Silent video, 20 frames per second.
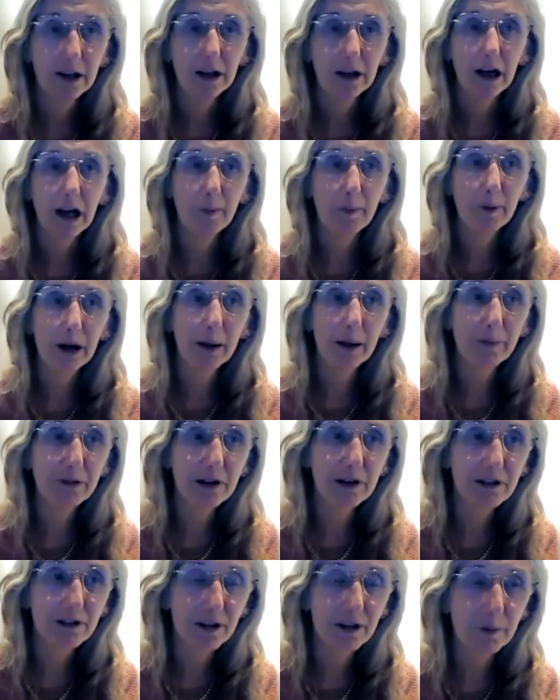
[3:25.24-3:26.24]
Epilepsy,
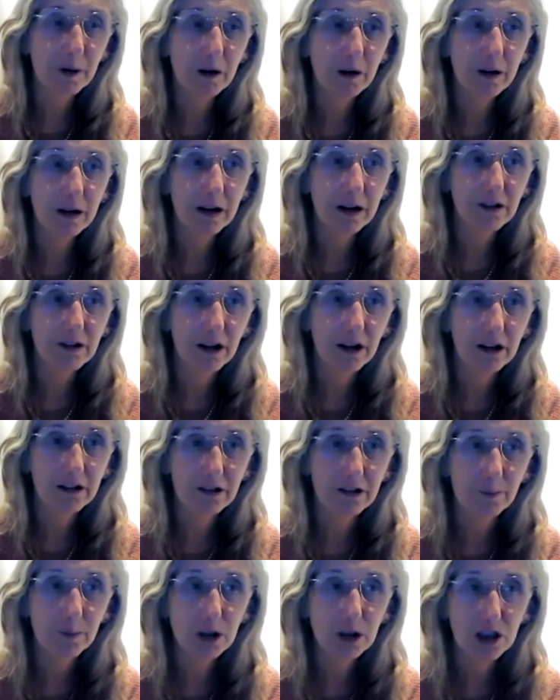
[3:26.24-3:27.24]
similarly, it's a
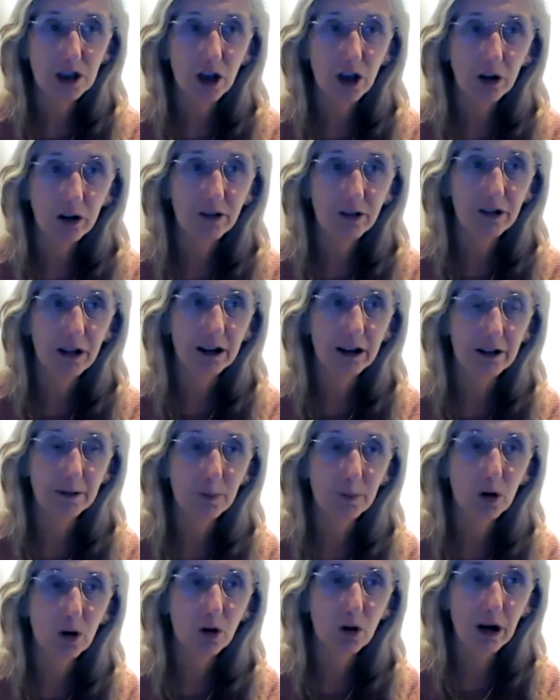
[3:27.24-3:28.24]
much longer standing
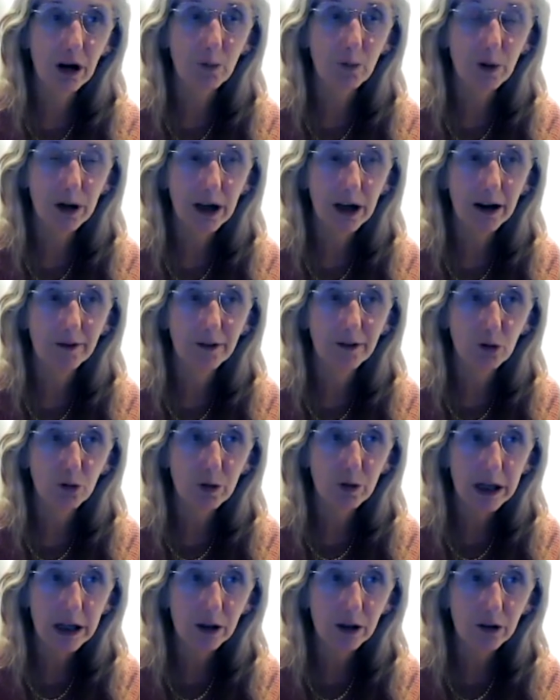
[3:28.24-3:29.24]
programme. We have a
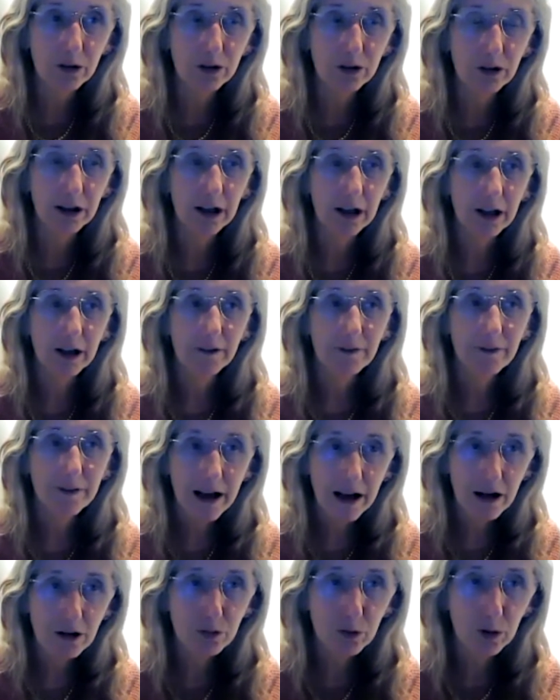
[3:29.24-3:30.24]
really good
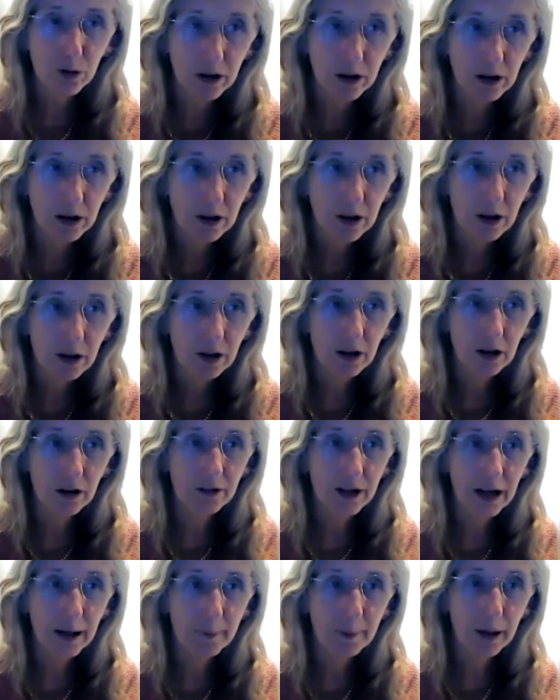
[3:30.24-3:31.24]
network of
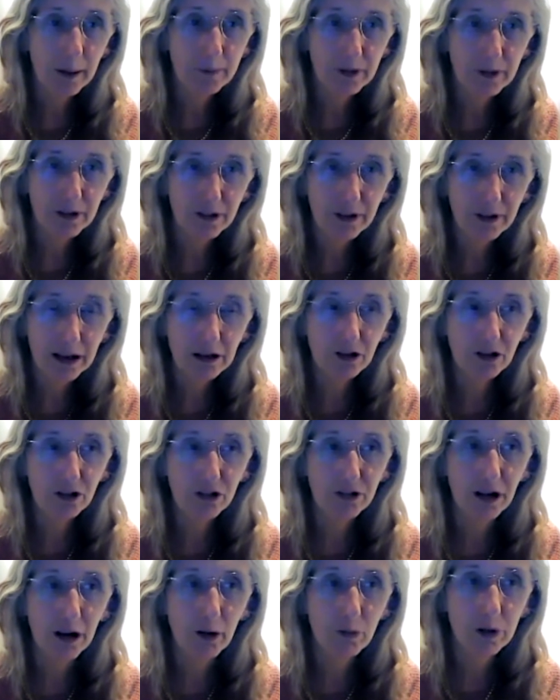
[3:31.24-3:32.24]
epilepsy centres,
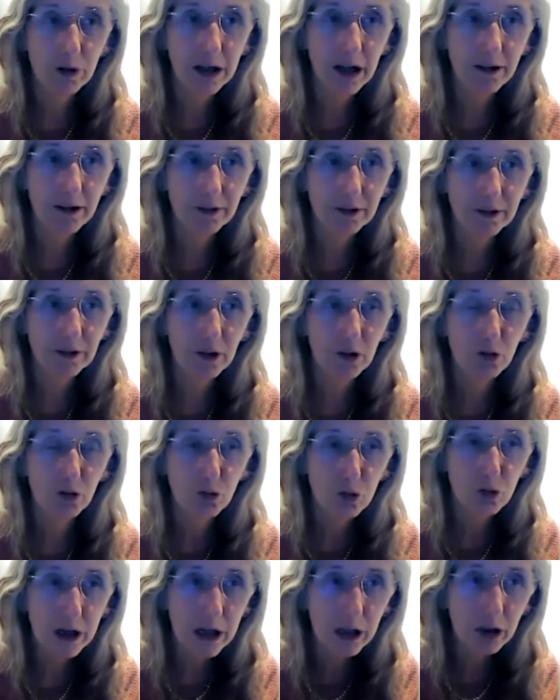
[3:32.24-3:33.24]
and we have a
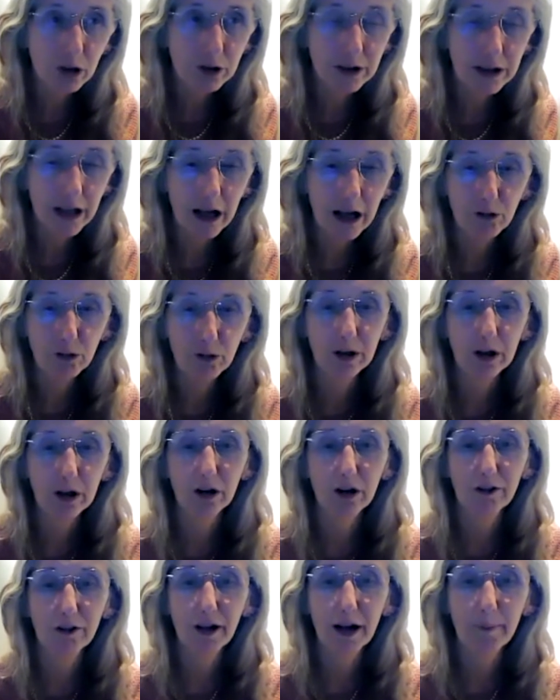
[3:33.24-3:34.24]
really good network
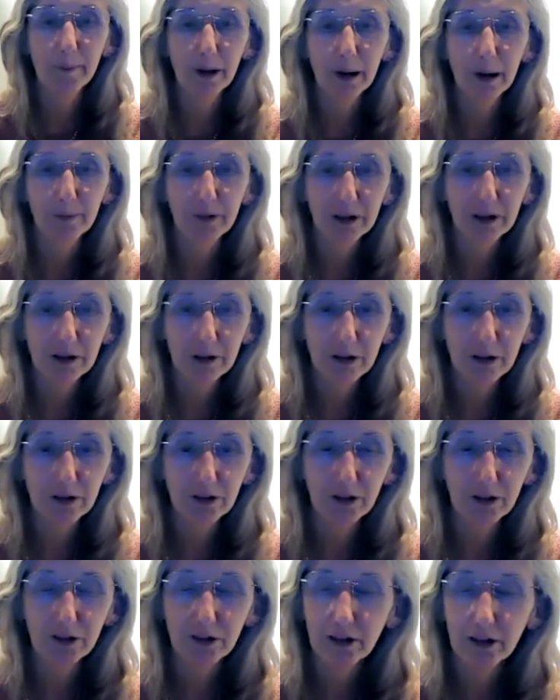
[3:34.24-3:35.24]
of epilepsy
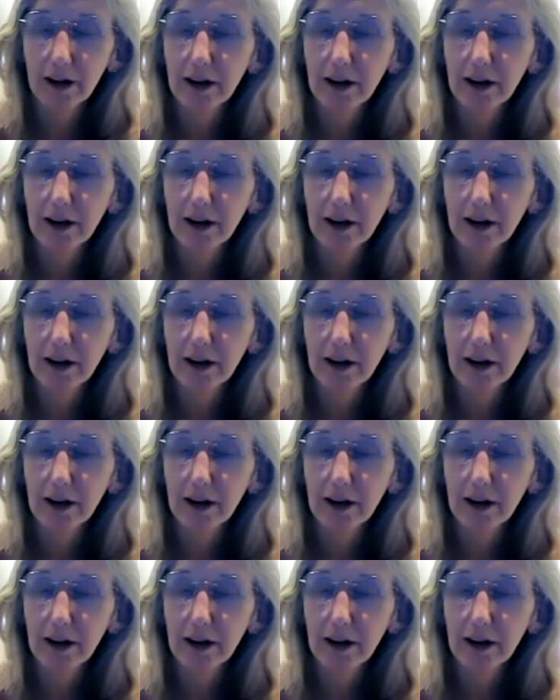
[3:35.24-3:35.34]
nurses.